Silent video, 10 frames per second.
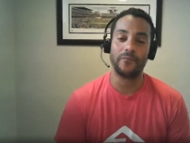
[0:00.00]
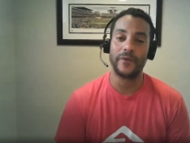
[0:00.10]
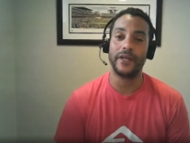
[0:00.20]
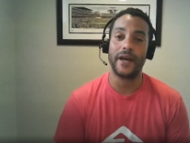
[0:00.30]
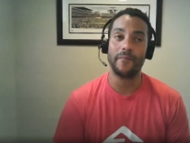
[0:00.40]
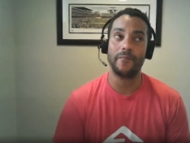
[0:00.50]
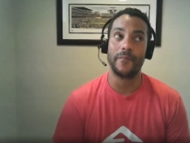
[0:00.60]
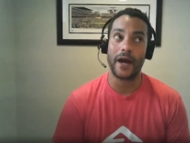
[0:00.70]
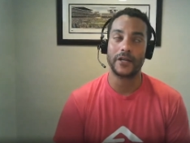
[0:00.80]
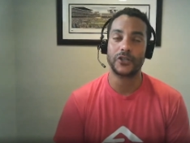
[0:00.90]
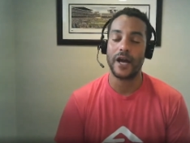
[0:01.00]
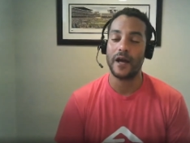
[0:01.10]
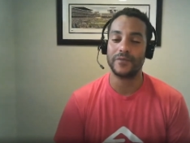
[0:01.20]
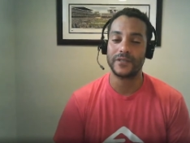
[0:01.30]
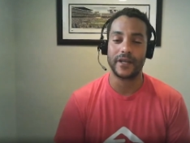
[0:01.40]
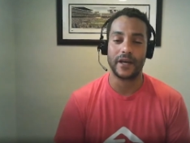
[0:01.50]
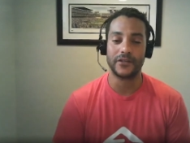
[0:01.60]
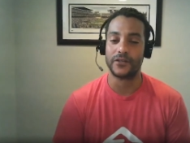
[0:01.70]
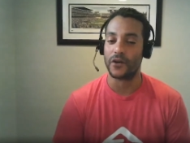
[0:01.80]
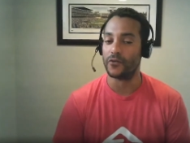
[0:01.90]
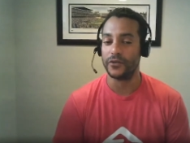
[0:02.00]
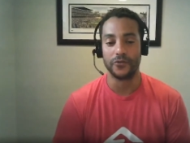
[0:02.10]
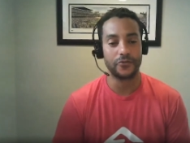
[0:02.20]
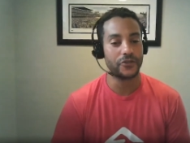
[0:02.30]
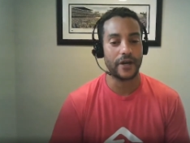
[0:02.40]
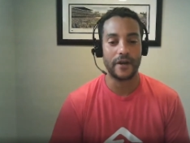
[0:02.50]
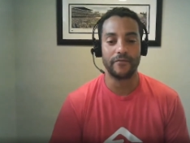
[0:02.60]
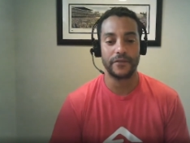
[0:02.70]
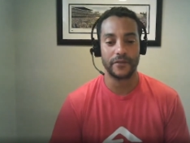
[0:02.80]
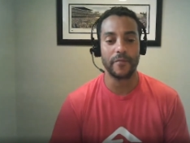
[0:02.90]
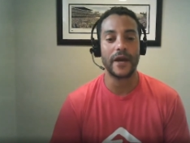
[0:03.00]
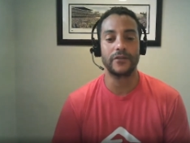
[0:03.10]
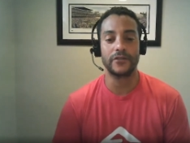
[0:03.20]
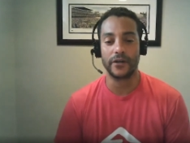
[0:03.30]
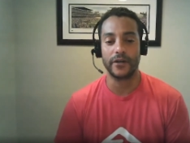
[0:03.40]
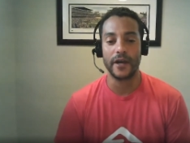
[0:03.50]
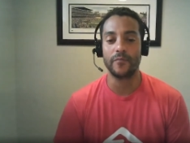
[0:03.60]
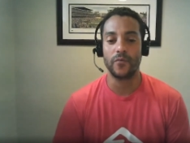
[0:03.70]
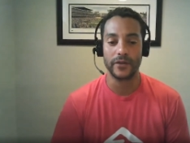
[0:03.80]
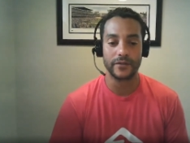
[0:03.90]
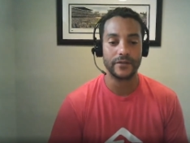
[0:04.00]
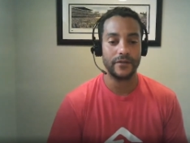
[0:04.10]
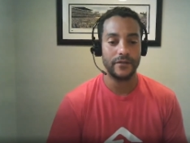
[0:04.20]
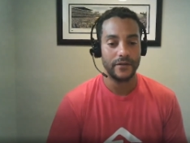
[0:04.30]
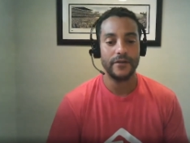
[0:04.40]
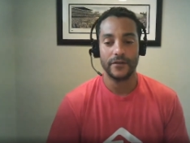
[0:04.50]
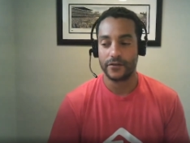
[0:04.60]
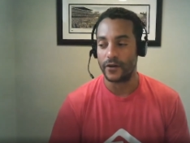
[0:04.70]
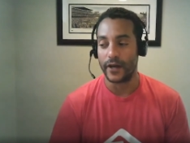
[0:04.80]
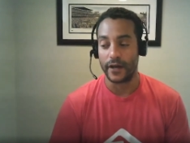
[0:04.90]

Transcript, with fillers: many Mac shops that don't use Jamf to manage their endpoints. So yeah, yeah